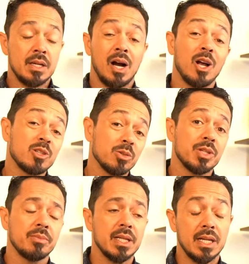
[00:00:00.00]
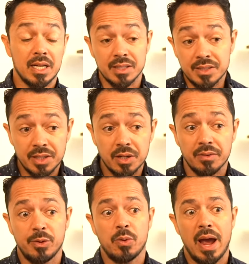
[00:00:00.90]
Also, something to consider
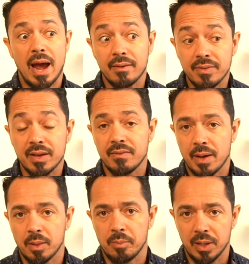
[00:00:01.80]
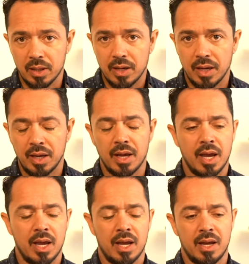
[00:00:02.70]
if you have the availability
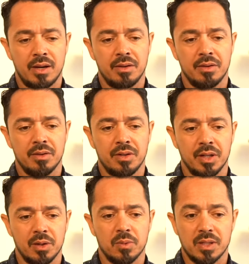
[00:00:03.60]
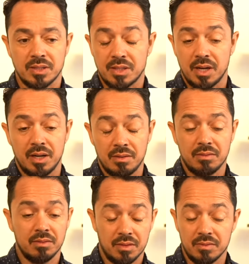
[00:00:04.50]
and you're dealing with the
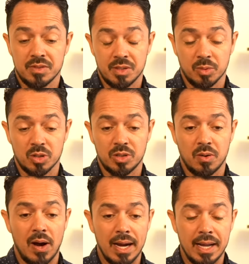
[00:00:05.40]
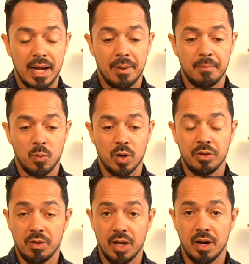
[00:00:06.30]
sun similar to I am, where
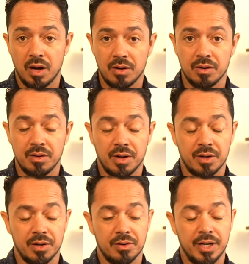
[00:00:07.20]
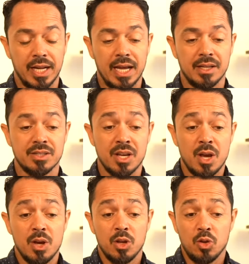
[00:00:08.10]
you hit 100, 100 degree days,
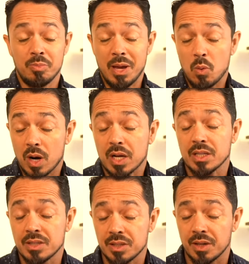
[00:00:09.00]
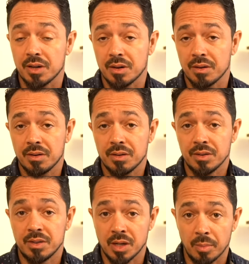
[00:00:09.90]
you may want to consider
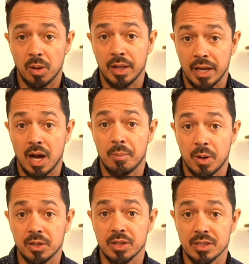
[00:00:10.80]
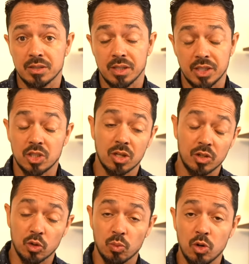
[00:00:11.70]
doubling up on your insulation
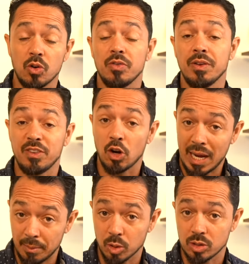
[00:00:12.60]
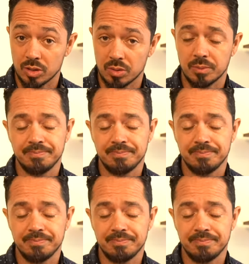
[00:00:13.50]
on your roof if you're able to